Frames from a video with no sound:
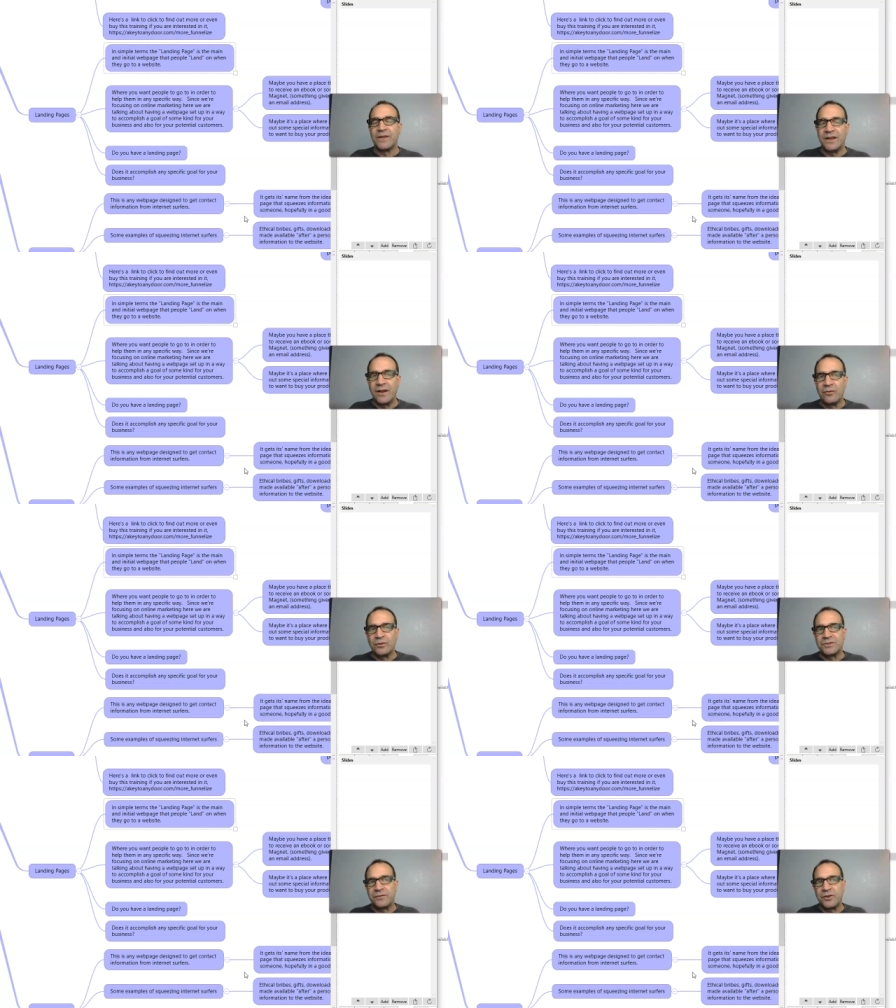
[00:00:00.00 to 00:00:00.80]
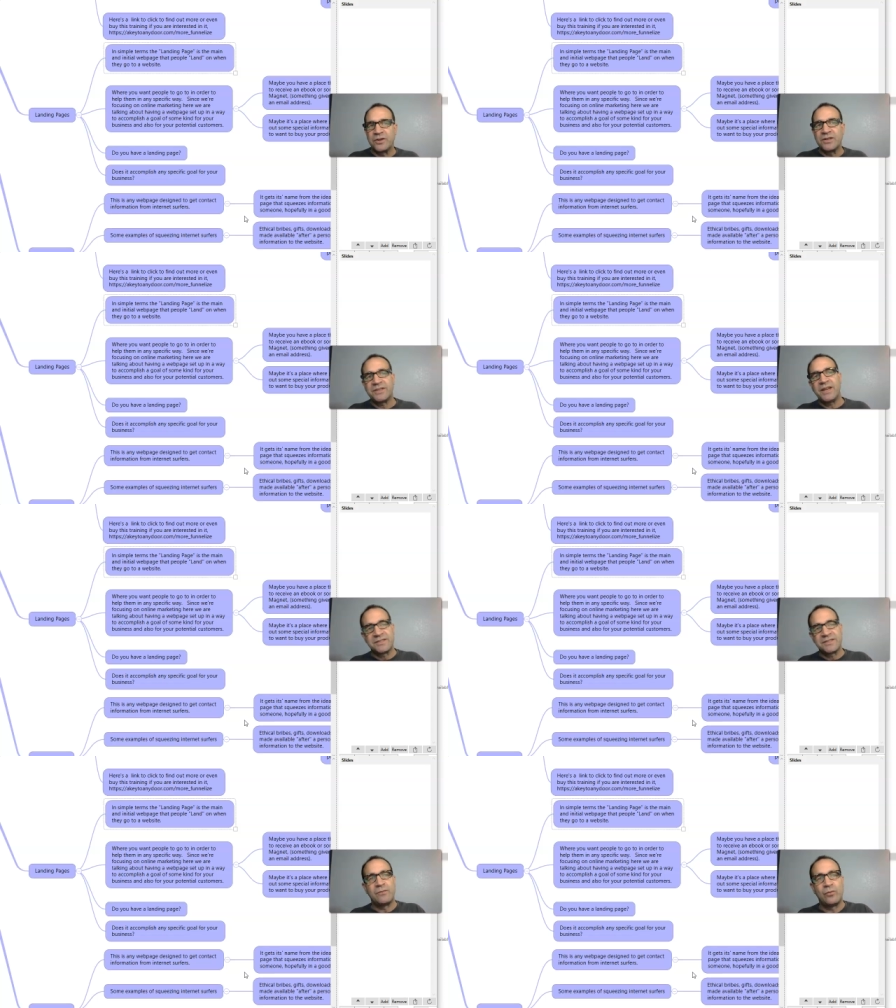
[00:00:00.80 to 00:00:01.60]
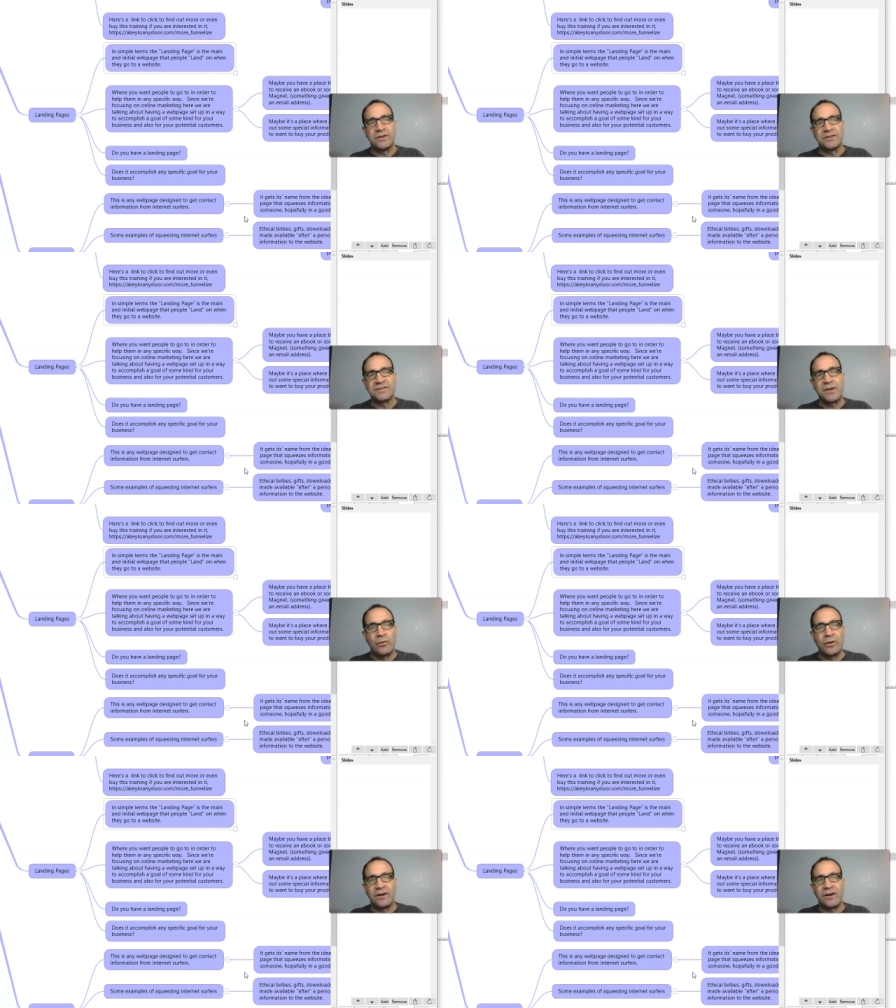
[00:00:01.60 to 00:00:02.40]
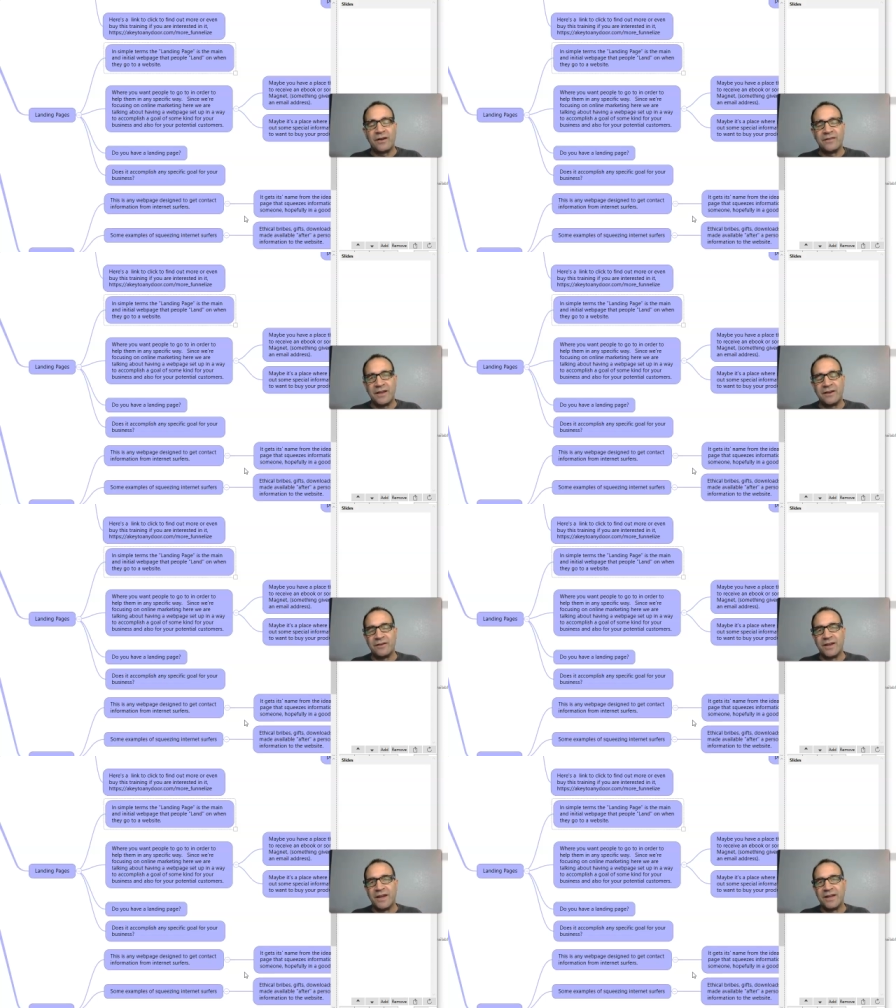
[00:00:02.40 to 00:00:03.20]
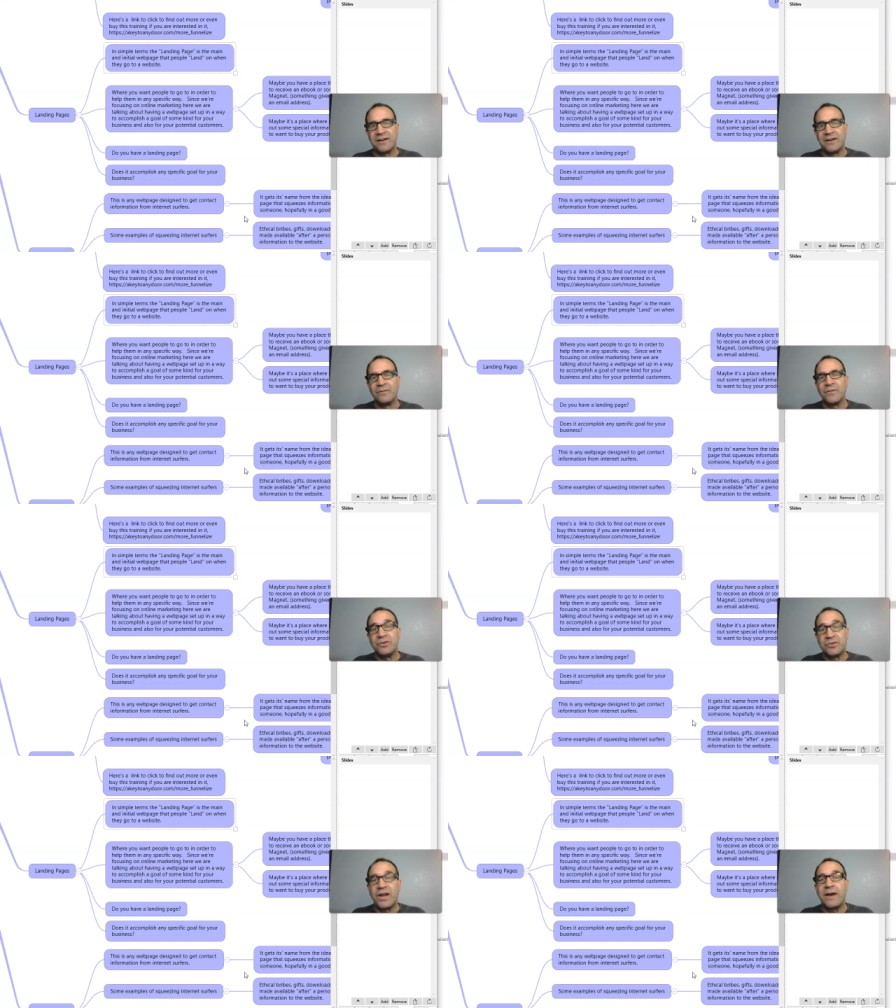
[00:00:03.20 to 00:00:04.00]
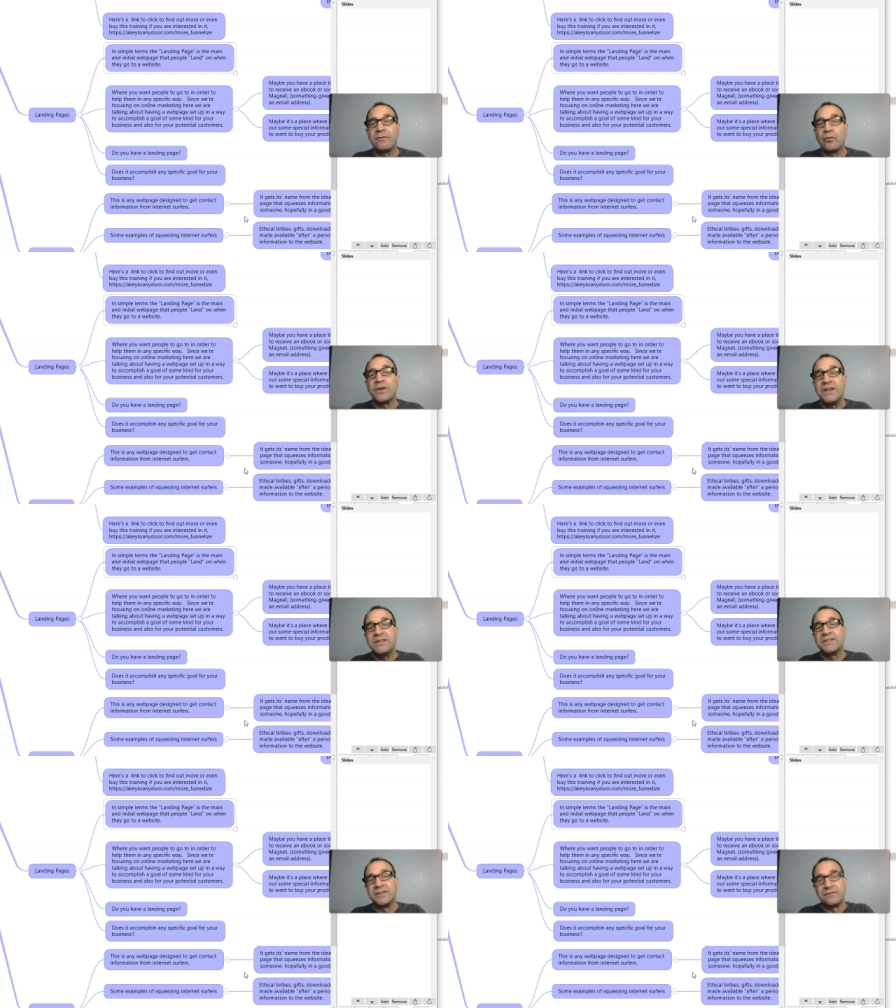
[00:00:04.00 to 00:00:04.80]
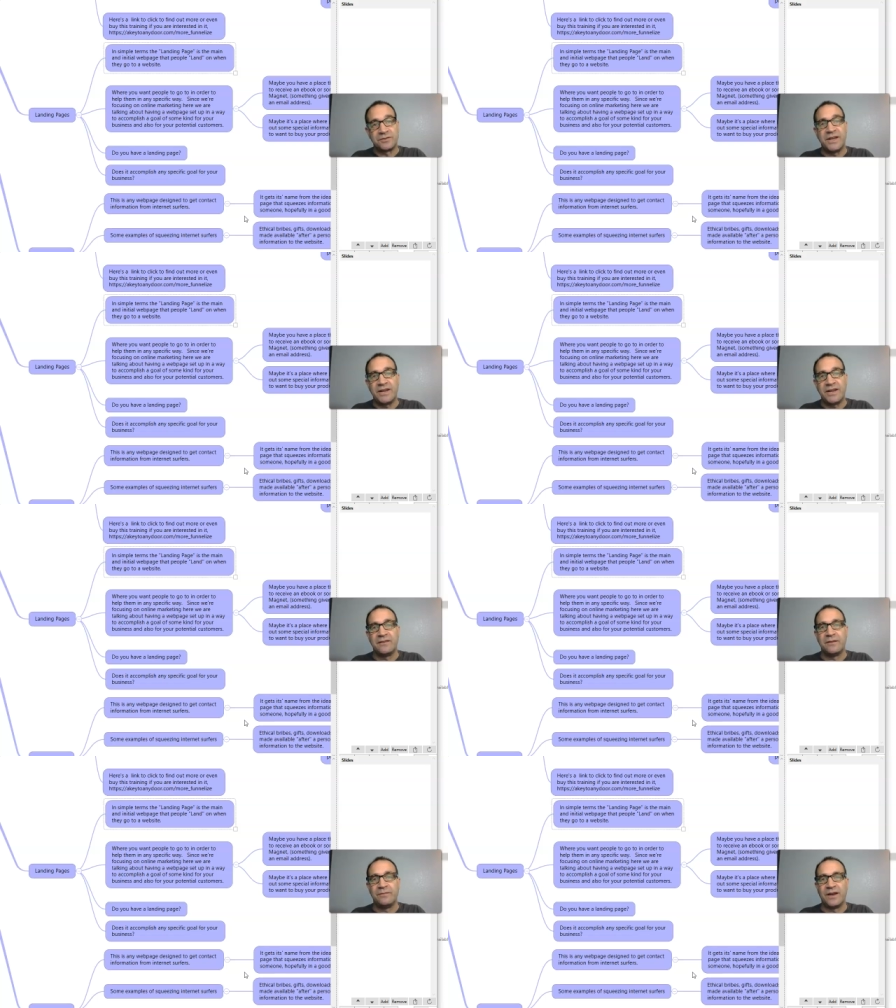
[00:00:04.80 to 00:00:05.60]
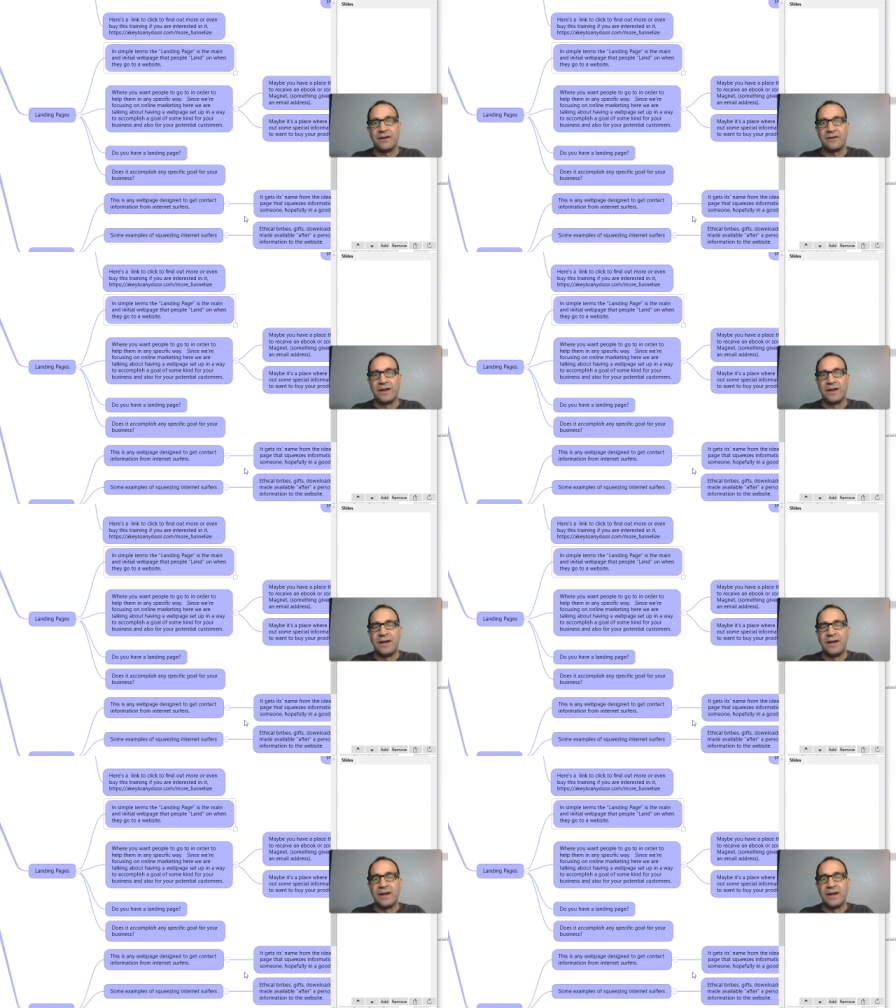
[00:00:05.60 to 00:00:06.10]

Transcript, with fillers: In other words, if you're going to take someone somewhere on the internet, you should have a reason for taking them there.